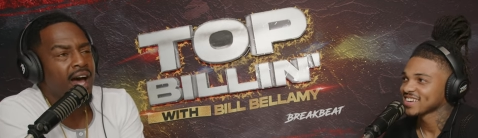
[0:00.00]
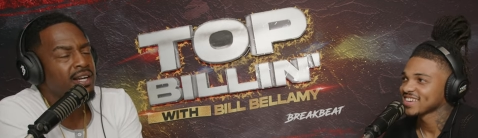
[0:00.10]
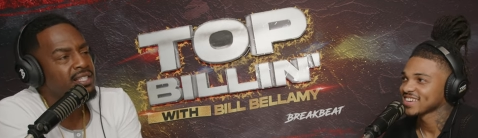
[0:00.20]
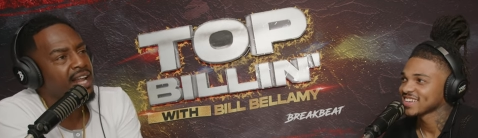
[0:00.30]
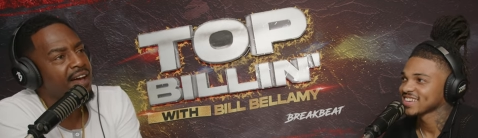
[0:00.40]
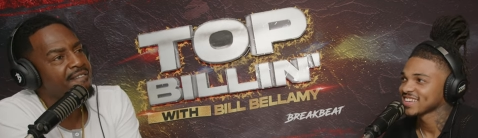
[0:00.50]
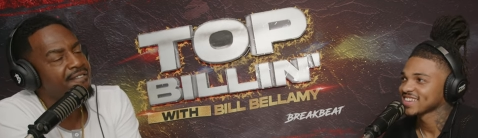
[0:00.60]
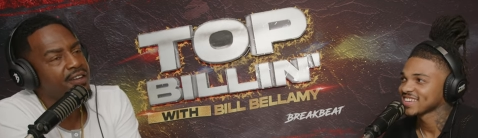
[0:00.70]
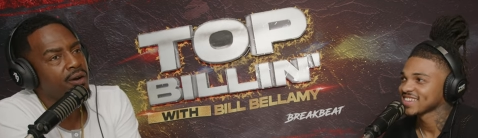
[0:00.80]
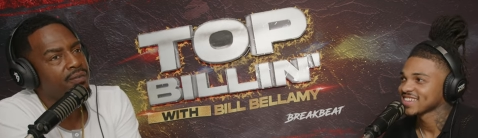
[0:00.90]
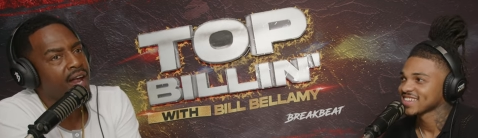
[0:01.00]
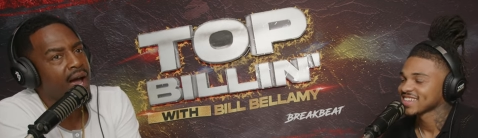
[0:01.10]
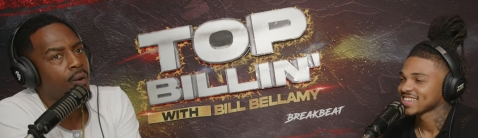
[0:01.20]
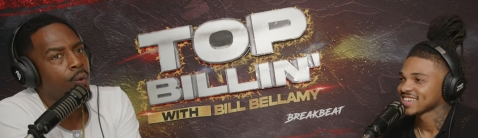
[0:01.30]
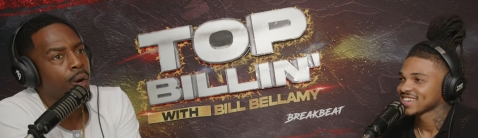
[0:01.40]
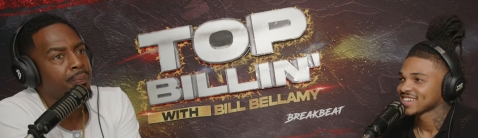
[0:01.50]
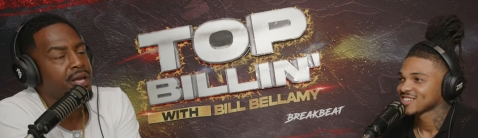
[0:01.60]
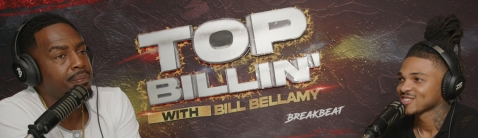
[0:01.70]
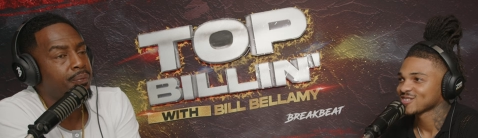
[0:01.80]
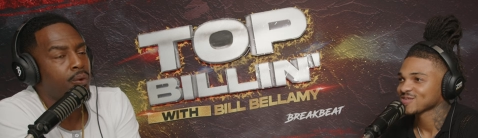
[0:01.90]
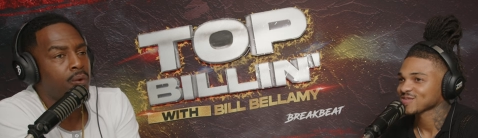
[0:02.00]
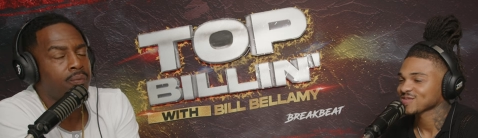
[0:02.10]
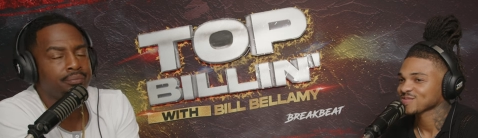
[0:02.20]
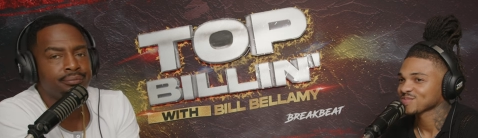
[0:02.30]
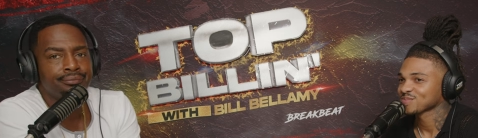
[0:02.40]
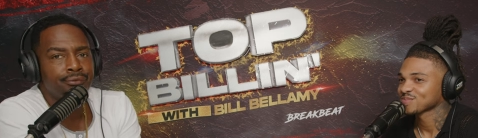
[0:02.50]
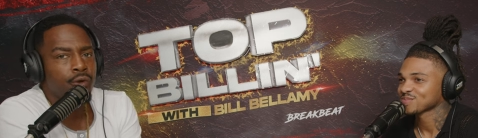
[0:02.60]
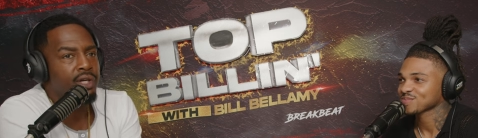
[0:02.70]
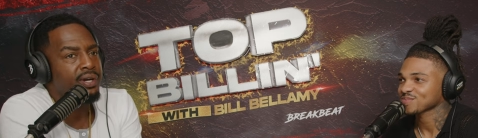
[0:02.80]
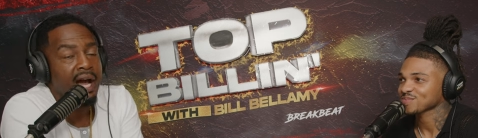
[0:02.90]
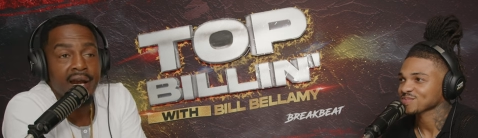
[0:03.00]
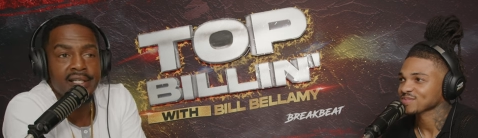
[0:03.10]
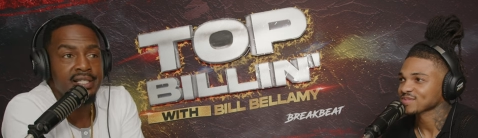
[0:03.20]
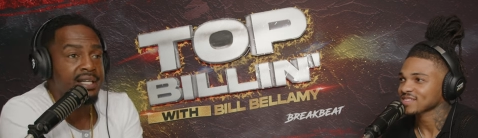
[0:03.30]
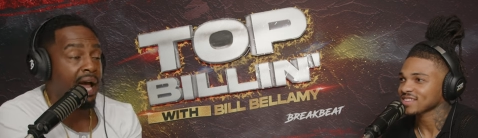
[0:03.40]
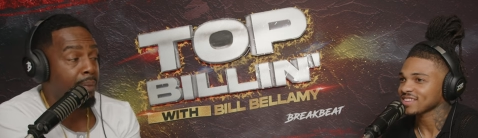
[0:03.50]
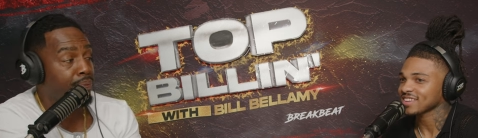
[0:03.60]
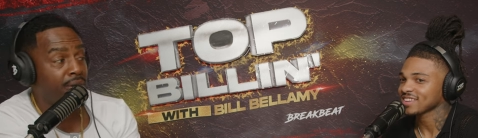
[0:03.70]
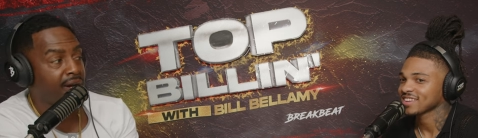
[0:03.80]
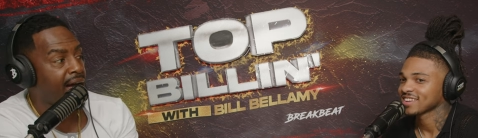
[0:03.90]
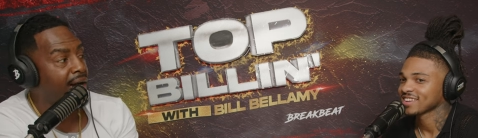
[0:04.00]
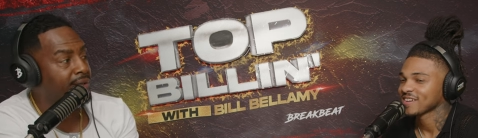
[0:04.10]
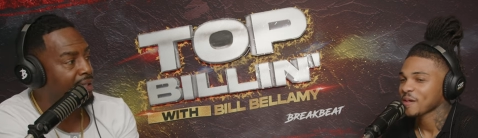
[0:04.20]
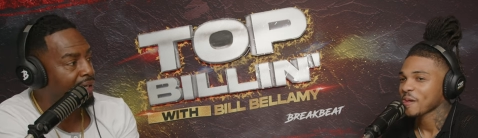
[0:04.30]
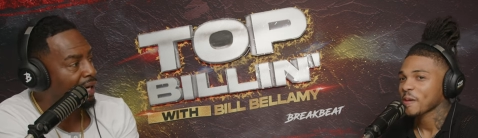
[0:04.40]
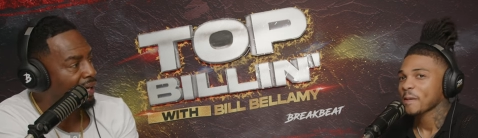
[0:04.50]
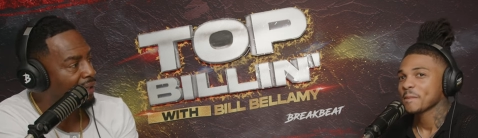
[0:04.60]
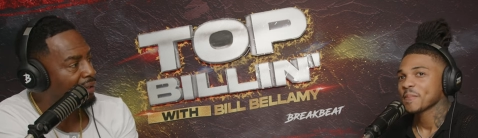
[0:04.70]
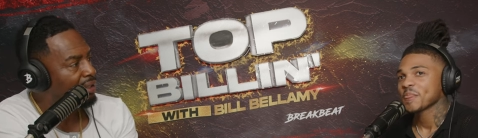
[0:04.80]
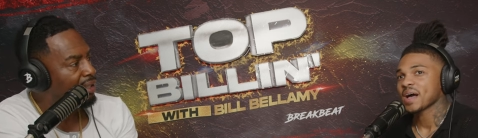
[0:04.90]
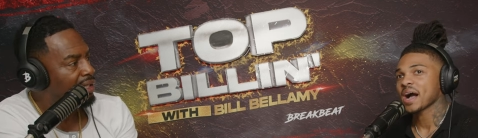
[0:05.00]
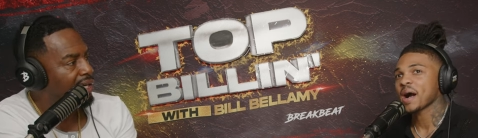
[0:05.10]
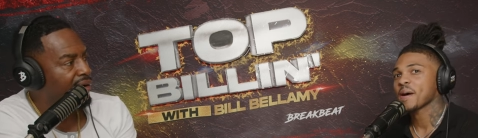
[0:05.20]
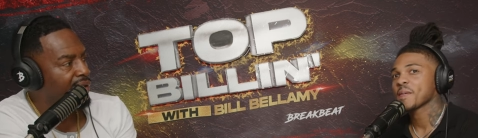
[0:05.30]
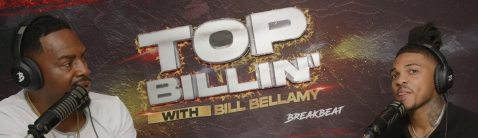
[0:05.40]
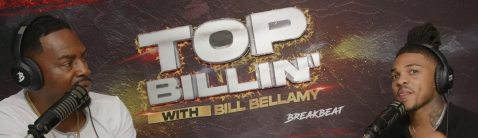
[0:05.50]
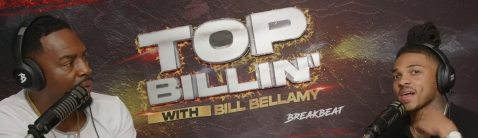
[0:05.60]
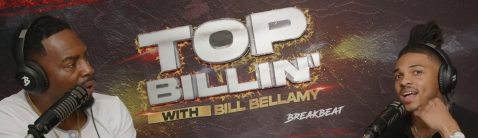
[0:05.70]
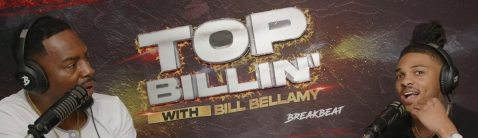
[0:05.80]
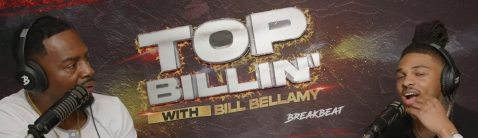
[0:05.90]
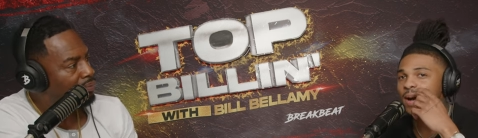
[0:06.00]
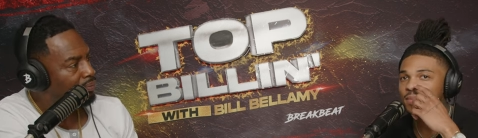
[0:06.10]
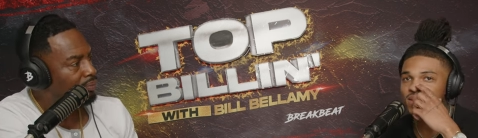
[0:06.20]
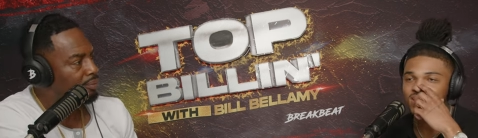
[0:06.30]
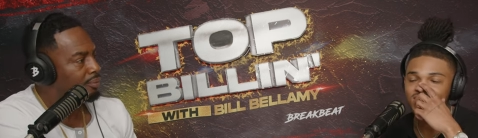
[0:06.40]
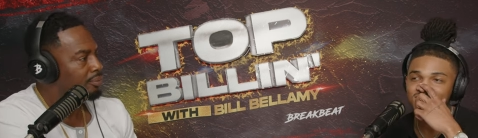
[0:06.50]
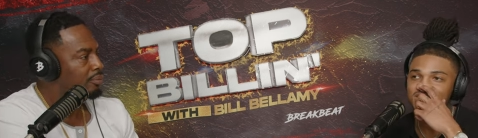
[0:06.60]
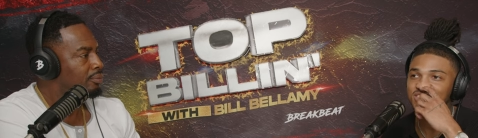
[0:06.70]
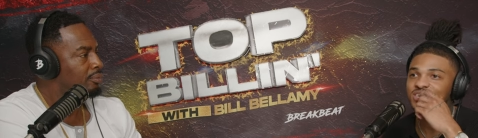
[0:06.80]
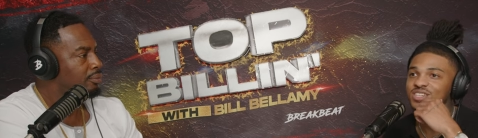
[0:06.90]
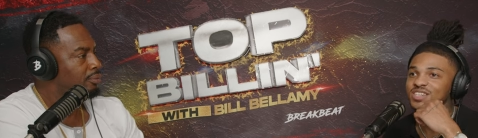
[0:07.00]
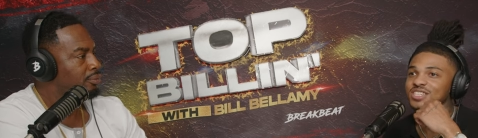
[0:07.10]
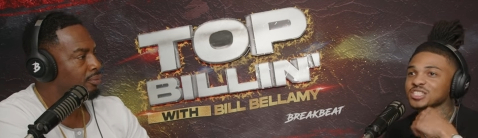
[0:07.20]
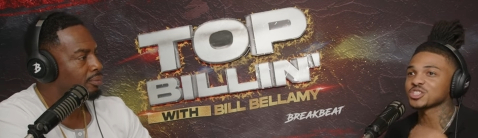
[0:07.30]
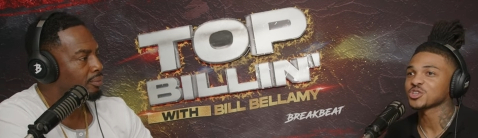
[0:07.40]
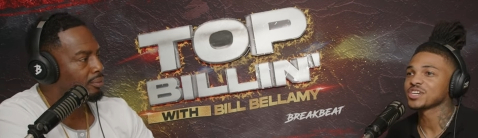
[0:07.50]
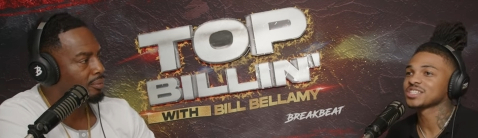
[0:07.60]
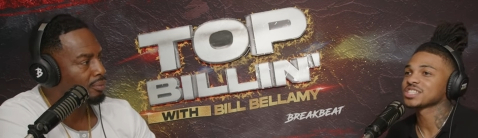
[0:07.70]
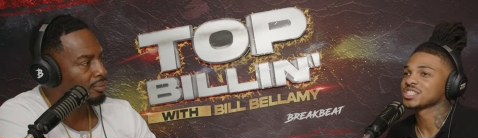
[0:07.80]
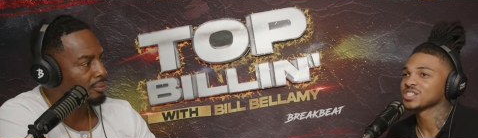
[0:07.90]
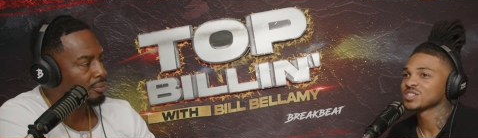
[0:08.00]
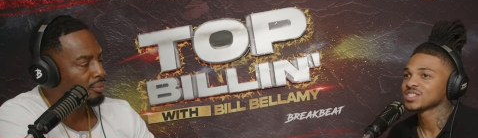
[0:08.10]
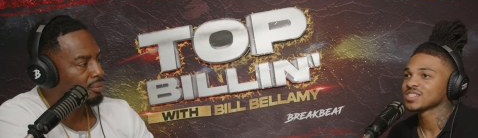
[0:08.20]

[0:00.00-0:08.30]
Speaker 1: does that feel now where people you kind of just gotta put it out there, like, you know, in a new world?
Speaker 2: I mean, it's it's a transition